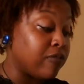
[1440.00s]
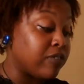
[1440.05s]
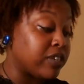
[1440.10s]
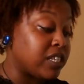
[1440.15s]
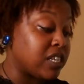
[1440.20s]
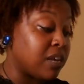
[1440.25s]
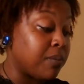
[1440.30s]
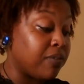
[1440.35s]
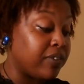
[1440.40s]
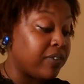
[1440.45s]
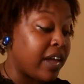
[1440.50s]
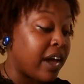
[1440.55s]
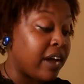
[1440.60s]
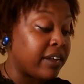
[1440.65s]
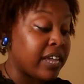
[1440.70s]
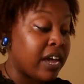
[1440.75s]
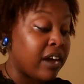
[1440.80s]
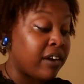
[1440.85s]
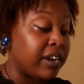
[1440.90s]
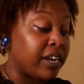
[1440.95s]
for some of y'all,
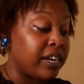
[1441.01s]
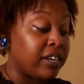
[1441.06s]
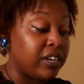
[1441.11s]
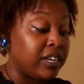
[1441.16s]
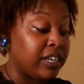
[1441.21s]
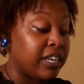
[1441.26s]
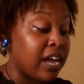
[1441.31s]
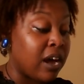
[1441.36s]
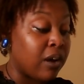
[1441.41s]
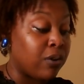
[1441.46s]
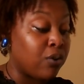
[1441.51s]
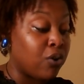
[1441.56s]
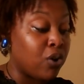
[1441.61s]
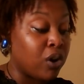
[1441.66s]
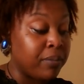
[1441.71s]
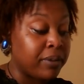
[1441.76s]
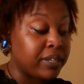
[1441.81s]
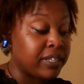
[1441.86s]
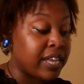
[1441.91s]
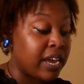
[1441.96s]
y'all ending y'all
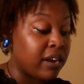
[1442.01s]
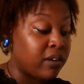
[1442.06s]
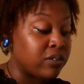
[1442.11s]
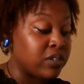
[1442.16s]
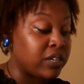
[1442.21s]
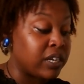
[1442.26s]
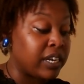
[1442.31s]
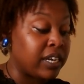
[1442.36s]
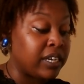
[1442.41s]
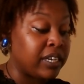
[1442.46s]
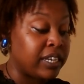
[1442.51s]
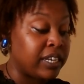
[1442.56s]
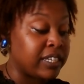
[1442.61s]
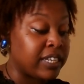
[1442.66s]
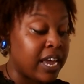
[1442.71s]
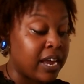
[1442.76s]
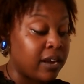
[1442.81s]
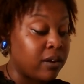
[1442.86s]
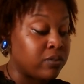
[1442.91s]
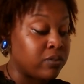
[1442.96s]
karmic cycles and ending
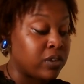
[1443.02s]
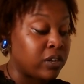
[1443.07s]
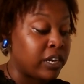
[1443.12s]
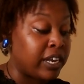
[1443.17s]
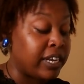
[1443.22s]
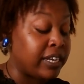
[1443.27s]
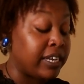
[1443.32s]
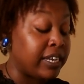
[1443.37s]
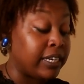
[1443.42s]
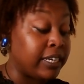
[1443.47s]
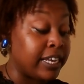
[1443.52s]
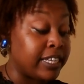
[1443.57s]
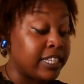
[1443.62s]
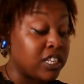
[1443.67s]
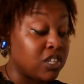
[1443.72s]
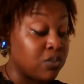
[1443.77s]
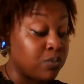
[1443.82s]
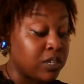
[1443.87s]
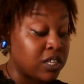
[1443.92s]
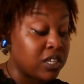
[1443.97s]
cycles of ending
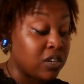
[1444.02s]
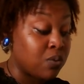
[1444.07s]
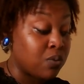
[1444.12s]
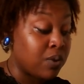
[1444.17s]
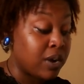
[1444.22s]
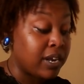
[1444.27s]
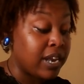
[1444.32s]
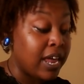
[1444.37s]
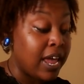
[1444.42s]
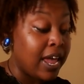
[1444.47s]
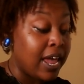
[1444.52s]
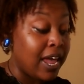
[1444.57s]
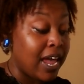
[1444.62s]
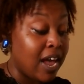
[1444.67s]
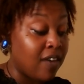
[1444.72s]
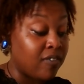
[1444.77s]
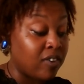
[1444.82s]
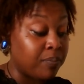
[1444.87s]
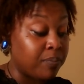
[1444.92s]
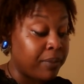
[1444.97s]
lessons with someone.
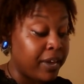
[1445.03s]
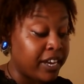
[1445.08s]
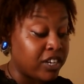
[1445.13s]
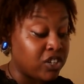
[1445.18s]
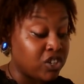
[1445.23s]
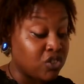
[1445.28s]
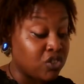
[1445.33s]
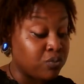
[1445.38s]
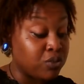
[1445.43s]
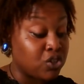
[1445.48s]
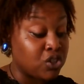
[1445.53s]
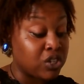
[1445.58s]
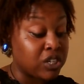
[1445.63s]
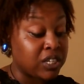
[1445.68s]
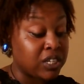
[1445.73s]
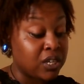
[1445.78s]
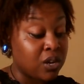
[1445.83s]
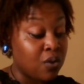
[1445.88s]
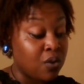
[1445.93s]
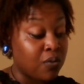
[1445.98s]
Having patience with
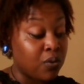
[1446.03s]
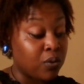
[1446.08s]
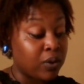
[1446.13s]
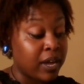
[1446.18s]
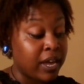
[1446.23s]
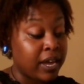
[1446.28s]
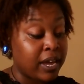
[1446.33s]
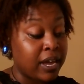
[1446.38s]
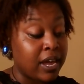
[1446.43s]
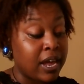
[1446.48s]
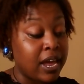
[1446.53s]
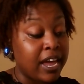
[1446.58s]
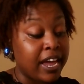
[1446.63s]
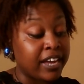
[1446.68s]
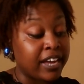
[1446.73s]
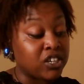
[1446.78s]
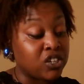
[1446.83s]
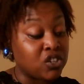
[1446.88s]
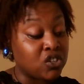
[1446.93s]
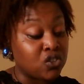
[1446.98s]
yourself. Okay,
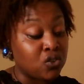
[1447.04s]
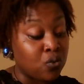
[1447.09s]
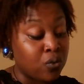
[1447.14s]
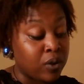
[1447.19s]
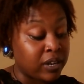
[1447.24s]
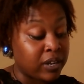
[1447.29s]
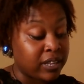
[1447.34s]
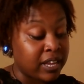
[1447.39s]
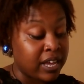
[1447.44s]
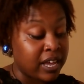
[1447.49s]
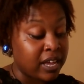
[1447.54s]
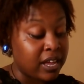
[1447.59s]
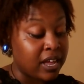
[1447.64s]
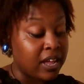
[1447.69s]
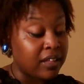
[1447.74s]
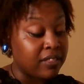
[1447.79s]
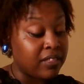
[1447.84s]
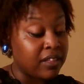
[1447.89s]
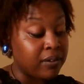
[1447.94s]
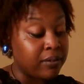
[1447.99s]
and just knowing that
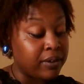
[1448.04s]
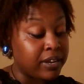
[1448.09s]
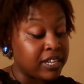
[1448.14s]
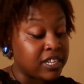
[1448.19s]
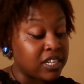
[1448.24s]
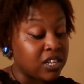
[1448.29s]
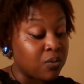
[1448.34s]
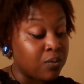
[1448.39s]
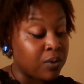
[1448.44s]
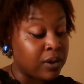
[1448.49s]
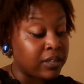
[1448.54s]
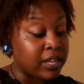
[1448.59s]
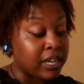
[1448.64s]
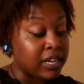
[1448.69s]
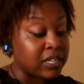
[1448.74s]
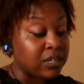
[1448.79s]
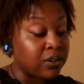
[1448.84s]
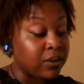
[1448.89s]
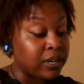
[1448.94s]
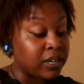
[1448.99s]
there is someone that
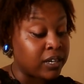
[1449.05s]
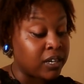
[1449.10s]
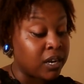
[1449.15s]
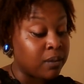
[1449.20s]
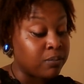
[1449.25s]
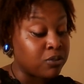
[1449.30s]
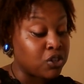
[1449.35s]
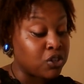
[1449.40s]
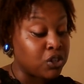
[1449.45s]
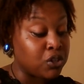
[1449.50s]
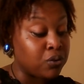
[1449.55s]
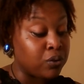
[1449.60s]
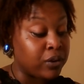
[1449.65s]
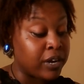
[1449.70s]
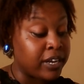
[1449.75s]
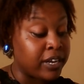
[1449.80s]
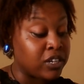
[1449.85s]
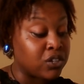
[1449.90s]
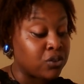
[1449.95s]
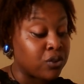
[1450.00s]
is going to come to you.
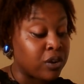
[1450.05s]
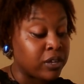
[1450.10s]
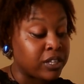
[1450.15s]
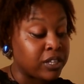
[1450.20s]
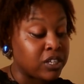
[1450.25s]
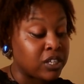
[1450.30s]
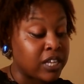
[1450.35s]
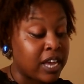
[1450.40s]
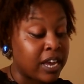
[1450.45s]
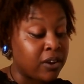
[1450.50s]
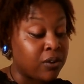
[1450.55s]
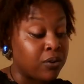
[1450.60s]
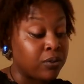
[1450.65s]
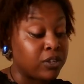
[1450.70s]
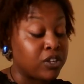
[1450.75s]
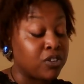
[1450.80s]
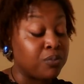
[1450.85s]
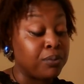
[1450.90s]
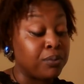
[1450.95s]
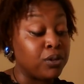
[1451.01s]
Okay, to start this cycle,
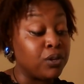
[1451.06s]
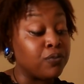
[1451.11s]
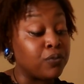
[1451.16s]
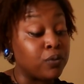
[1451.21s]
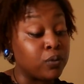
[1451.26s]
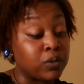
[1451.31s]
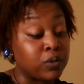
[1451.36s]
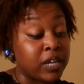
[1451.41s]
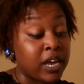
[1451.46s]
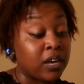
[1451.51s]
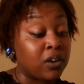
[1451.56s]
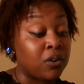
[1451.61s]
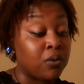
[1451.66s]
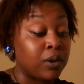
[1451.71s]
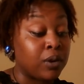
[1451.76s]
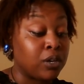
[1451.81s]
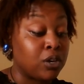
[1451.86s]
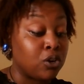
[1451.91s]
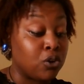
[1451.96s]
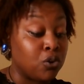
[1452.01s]
this beautiful cycle
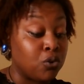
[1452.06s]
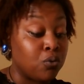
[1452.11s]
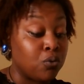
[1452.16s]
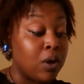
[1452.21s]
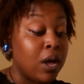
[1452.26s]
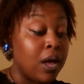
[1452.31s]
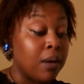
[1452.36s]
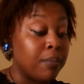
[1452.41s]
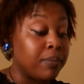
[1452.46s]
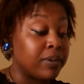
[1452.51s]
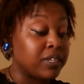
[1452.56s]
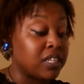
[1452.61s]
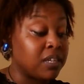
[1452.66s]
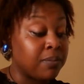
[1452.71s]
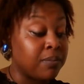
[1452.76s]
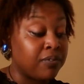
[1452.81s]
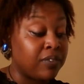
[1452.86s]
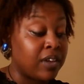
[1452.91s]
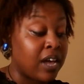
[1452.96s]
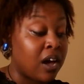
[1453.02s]
in a new. But some
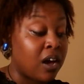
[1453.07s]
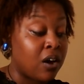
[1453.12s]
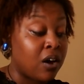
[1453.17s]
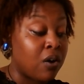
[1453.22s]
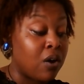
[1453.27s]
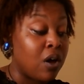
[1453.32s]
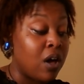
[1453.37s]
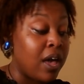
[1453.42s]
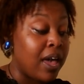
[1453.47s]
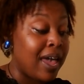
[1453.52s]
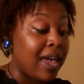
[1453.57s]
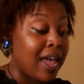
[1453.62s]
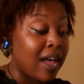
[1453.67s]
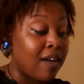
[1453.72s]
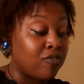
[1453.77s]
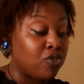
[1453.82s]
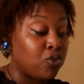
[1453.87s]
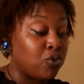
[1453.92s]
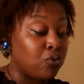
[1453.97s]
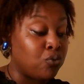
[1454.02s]
of y'all
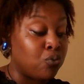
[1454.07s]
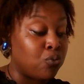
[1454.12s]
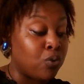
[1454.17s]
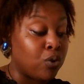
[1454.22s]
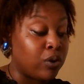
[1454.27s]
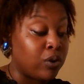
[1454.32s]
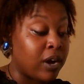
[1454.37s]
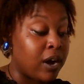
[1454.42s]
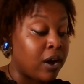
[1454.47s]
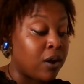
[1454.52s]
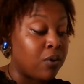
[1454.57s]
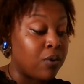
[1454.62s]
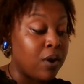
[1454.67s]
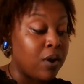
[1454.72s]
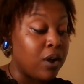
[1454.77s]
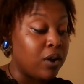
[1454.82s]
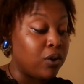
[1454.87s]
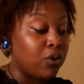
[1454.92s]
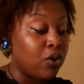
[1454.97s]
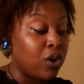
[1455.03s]
have to work out
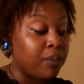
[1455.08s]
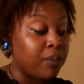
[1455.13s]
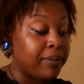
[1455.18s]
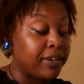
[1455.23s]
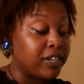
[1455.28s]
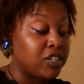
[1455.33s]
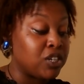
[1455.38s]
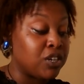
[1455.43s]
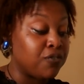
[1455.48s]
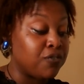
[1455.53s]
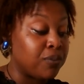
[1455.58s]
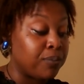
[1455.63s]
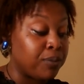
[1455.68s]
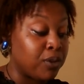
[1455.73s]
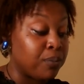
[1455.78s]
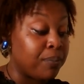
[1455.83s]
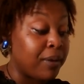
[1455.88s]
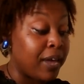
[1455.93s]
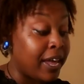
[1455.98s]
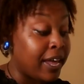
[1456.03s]
karmic shit from
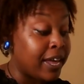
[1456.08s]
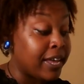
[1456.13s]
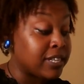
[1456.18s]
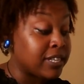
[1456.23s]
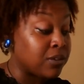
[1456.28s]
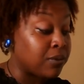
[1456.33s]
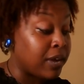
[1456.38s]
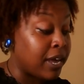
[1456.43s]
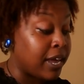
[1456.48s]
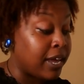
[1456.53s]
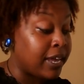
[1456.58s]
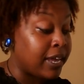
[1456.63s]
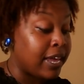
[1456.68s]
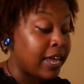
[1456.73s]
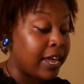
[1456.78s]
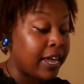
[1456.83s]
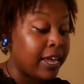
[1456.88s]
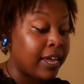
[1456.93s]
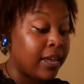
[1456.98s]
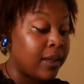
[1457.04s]
your past, okay?
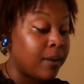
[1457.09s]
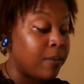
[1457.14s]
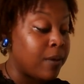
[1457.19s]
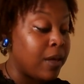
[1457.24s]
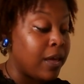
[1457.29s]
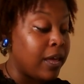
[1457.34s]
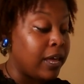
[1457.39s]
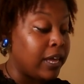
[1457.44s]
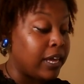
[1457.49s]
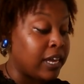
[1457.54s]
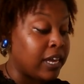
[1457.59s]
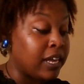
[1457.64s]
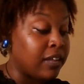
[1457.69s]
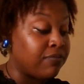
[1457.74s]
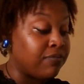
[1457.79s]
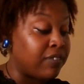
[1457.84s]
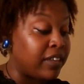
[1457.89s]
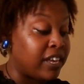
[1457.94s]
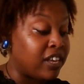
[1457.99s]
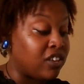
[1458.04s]
And
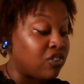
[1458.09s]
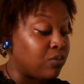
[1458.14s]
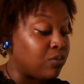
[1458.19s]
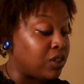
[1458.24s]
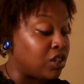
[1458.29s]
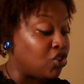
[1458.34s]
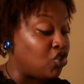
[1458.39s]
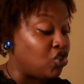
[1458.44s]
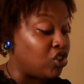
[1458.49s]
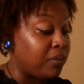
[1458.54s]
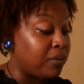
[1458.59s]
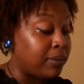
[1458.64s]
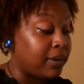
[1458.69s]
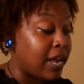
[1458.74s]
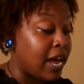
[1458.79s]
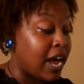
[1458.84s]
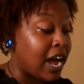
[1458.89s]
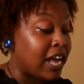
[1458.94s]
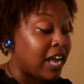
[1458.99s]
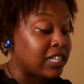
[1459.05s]
end things with the Gemini.
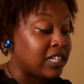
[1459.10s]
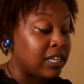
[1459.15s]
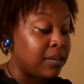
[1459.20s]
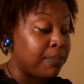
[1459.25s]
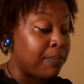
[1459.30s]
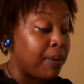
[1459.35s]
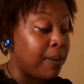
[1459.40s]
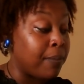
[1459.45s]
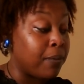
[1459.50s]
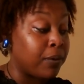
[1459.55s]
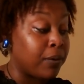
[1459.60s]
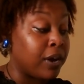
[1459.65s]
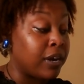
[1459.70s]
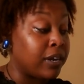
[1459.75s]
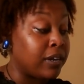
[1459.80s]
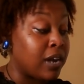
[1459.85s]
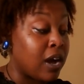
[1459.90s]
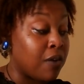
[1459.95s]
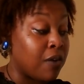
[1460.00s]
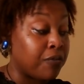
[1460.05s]
I see people
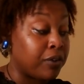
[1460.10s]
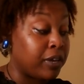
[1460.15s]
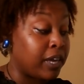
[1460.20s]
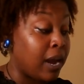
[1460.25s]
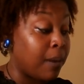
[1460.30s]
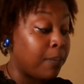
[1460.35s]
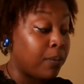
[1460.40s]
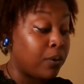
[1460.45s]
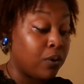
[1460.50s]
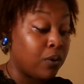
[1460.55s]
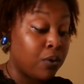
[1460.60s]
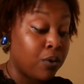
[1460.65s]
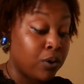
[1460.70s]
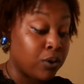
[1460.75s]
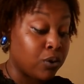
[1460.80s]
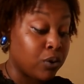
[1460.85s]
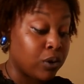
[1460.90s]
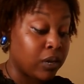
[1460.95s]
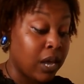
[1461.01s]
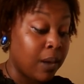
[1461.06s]
cutting off a
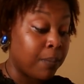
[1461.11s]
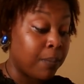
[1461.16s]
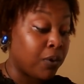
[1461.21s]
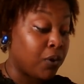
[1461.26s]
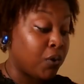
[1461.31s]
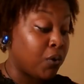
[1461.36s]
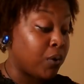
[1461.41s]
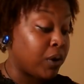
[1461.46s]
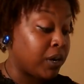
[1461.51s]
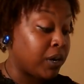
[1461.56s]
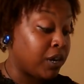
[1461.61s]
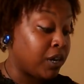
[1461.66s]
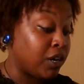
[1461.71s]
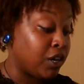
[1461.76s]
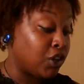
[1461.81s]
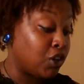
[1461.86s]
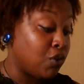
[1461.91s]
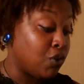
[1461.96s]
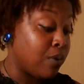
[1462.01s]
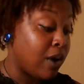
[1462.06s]
Capricorn or Capricorn
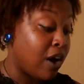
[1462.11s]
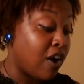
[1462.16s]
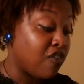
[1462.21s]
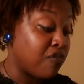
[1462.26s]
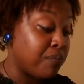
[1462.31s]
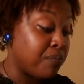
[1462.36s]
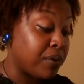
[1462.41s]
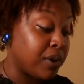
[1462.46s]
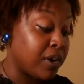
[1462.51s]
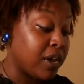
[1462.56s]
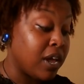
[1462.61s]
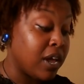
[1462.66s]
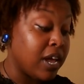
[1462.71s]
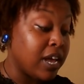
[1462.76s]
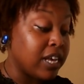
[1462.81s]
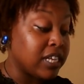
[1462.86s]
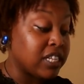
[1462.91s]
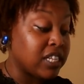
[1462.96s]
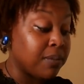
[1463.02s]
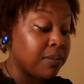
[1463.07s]
cutting you off, but
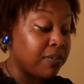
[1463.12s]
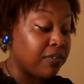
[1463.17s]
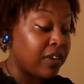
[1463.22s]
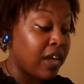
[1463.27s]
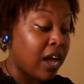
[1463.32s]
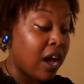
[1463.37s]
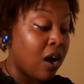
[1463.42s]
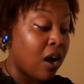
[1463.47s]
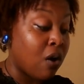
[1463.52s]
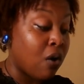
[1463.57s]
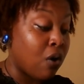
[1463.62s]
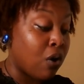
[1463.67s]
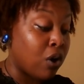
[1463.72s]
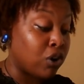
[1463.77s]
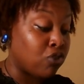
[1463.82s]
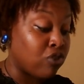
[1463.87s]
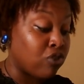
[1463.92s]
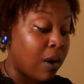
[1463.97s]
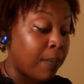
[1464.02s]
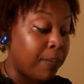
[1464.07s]
some of y'all are
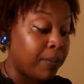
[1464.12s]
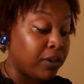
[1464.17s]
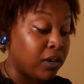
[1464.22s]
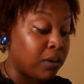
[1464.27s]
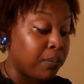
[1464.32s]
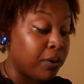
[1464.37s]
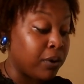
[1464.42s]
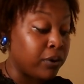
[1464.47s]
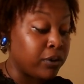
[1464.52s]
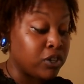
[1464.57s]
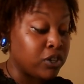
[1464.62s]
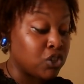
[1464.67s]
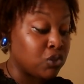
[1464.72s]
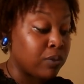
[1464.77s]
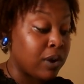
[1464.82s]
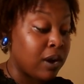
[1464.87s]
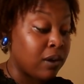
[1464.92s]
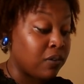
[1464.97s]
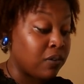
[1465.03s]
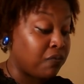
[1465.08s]
dropping your burdens
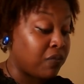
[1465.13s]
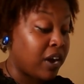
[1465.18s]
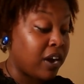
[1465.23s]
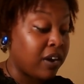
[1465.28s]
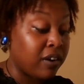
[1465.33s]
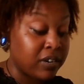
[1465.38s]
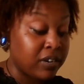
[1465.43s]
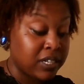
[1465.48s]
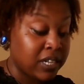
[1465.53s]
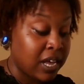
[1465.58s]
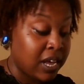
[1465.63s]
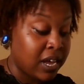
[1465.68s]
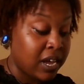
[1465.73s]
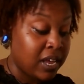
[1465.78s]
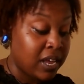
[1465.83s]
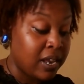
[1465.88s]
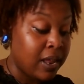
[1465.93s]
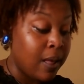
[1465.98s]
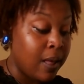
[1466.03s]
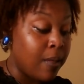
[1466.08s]
around a fire sign.